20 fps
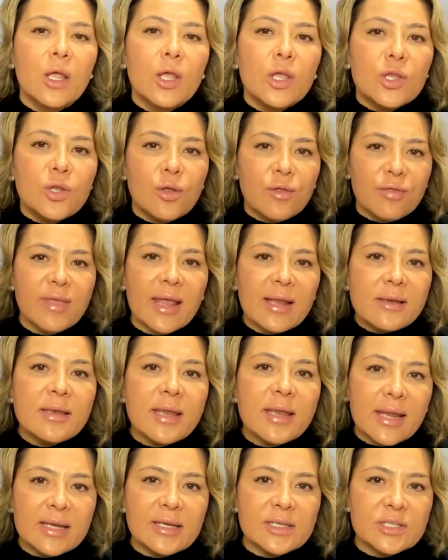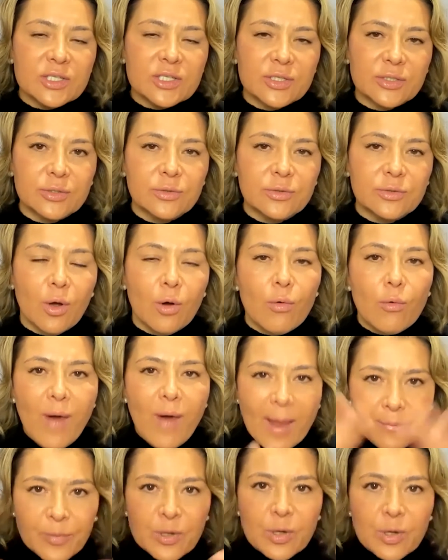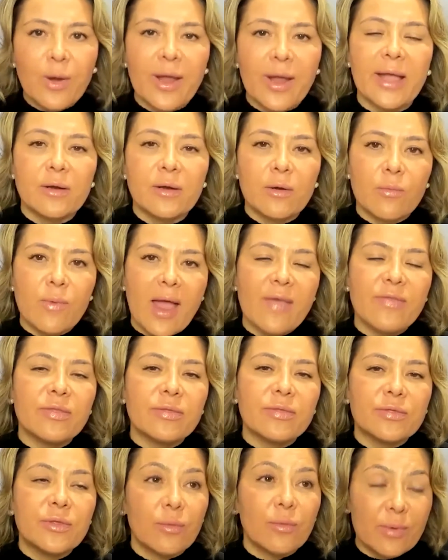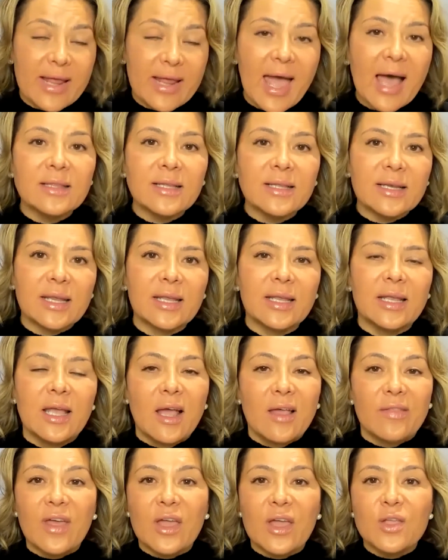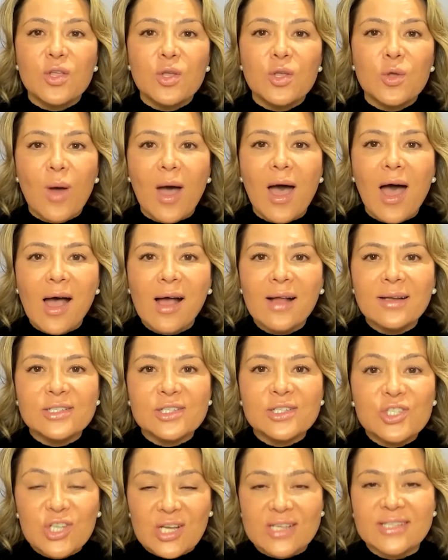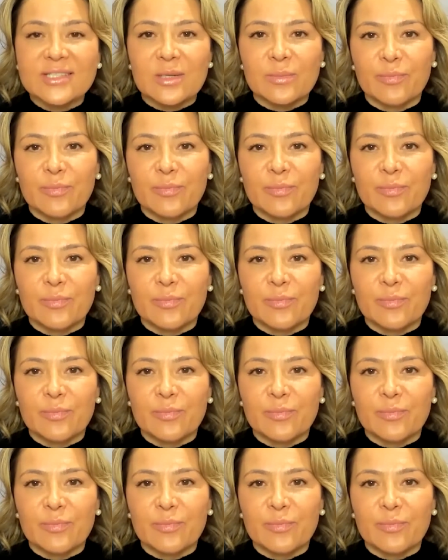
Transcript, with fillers: You then need to wrap your head around the reality that you aren't just a